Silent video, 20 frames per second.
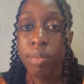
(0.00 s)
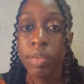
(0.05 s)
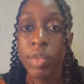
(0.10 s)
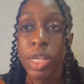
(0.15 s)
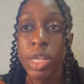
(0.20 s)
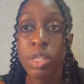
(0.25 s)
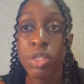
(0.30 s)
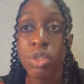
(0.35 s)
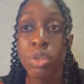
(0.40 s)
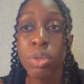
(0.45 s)

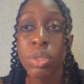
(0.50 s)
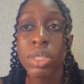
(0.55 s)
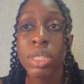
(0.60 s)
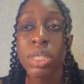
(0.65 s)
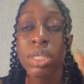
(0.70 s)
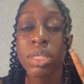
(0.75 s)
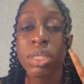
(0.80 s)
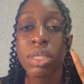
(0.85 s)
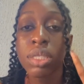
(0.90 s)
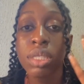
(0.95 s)
So
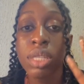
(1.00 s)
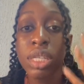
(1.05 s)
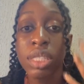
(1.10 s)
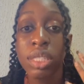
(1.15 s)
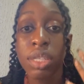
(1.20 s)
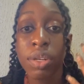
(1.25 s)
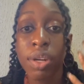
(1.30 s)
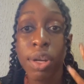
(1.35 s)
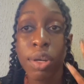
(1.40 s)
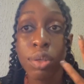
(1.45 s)
this
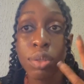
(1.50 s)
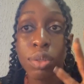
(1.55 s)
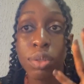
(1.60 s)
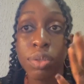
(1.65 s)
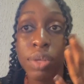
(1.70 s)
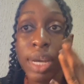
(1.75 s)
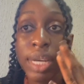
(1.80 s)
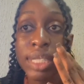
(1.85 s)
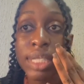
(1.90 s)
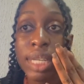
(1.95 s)
Neisseria
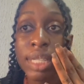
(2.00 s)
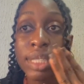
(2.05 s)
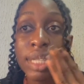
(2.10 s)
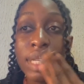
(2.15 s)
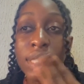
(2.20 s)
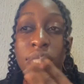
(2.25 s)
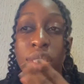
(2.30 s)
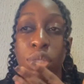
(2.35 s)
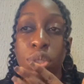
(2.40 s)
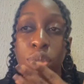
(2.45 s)
gonorrhea, it
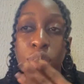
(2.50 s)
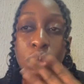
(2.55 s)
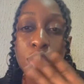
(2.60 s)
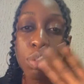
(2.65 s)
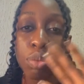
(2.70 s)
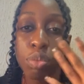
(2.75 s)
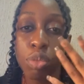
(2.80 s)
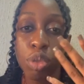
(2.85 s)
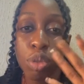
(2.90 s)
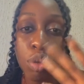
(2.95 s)
attaches to
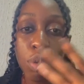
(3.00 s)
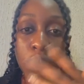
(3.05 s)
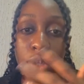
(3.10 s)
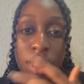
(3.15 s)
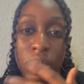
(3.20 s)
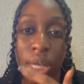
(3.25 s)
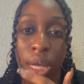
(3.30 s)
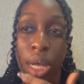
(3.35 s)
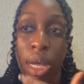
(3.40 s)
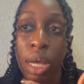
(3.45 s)
the
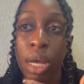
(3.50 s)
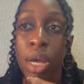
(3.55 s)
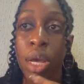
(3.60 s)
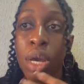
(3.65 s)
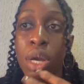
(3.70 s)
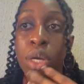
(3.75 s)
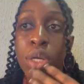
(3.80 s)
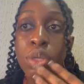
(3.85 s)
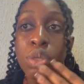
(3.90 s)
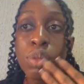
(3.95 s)
mucosa
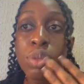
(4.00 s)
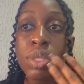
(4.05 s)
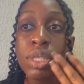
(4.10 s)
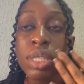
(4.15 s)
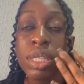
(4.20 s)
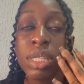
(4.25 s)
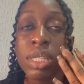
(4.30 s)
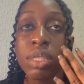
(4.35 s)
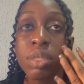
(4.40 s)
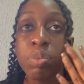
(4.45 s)

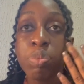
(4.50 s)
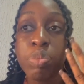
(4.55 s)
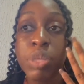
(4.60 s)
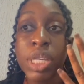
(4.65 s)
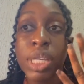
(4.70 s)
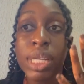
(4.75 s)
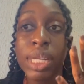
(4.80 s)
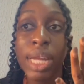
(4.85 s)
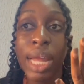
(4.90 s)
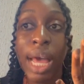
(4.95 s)
using
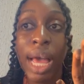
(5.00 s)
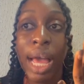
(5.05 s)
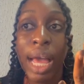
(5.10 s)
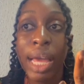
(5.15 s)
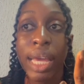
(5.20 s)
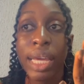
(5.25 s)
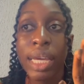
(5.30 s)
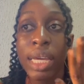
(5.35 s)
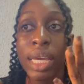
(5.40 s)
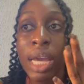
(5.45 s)

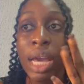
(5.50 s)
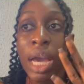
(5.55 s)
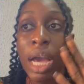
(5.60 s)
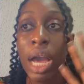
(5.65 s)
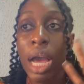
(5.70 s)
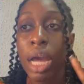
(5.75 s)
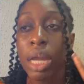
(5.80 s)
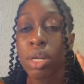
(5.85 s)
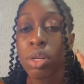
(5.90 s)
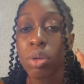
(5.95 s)
pili
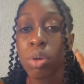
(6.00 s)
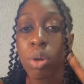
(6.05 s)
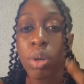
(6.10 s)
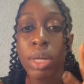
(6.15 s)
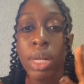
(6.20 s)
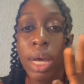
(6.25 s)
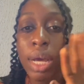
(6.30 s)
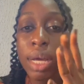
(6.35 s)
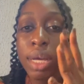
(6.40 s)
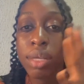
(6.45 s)
and
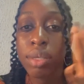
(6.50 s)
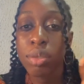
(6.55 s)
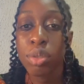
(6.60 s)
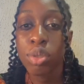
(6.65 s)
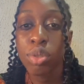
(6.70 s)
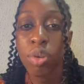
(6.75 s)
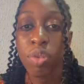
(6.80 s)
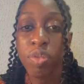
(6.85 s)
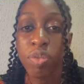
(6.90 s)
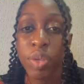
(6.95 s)
other
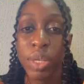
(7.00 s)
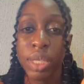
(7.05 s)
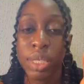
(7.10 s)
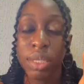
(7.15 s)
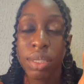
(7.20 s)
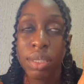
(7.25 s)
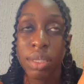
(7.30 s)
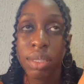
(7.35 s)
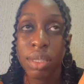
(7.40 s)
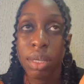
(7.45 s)

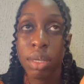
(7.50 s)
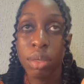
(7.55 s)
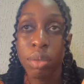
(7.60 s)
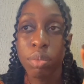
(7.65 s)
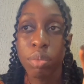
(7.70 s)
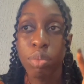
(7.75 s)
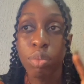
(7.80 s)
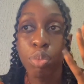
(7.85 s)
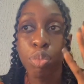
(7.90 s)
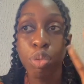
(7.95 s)
surface
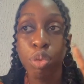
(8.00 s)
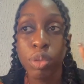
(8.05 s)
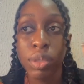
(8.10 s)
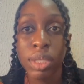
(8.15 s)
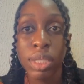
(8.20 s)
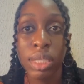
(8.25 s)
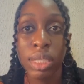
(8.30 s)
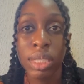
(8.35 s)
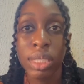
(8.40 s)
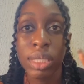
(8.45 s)

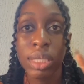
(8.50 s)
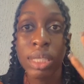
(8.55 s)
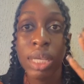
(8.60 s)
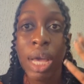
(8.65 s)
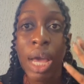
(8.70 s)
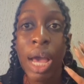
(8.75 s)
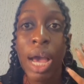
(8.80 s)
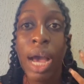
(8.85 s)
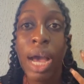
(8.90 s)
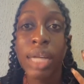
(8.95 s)
proteins,
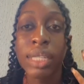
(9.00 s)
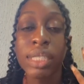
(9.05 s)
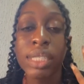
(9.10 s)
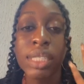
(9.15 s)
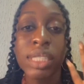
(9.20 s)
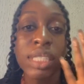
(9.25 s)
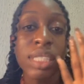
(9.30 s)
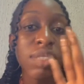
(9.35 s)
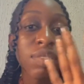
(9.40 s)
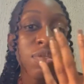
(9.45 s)
and
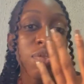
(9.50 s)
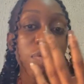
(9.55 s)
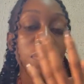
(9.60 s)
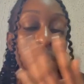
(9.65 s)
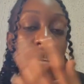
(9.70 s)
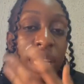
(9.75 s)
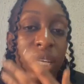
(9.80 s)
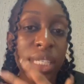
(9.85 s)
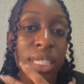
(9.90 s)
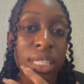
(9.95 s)
it
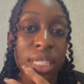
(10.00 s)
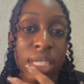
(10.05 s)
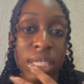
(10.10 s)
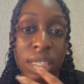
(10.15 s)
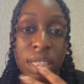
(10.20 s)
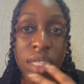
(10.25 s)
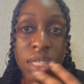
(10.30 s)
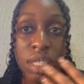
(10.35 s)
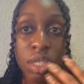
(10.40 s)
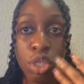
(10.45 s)
invades
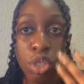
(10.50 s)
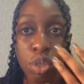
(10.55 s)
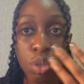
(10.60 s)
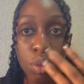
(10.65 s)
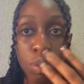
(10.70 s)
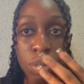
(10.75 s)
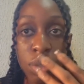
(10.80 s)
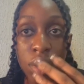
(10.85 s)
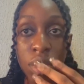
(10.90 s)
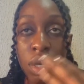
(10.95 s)
the
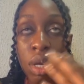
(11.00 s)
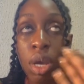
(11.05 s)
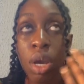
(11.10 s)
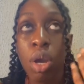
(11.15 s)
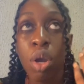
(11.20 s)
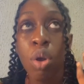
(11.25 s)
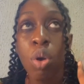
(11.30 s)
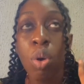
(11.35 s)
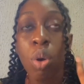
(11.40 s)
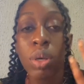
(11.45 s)
tissues,
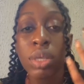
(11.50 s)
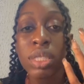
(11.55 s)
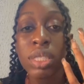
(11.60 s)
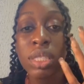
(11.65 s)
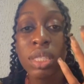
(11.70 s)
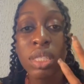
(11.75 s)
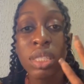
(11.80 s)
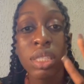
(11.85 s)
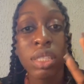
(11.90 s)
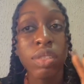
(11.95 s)

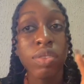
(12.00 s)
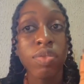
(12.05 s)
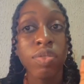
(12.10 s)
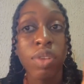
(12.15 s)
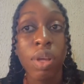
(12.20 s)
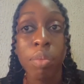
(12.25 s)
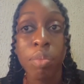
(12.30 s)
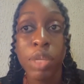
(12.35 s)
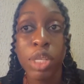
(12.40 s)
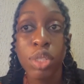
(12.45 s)
causing
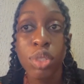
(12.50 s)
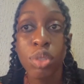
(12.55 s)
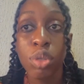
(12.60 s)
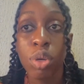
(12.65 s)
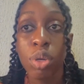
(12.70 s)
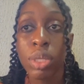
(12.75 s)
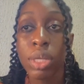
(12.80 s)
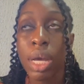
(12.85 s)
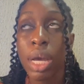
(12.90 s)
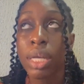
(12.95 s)

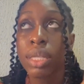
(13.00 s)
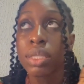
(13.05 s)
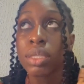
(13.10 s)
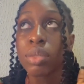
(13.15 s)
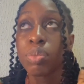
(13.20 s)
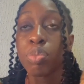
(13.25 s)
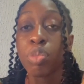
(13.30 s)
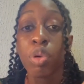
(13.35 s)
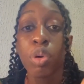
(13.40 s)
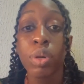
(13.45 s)
inflammation
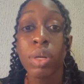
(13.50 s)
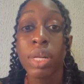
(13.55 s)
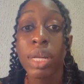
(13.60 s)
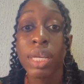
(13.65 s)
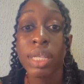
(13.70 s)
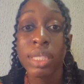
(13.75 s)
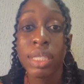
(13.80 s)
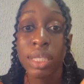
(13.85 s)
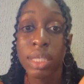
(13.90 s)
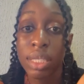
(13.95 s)
and
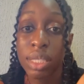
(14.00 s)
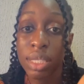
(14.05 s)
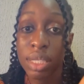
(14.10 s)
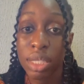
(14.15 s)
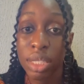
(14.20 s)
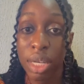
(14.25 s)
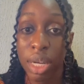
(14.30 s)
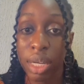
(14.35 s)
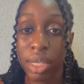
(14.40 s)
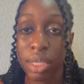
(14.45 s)
purulent
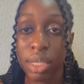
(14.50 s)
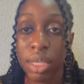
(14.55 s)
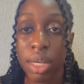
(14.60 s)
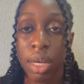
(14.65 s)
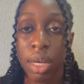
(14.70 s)
discharge.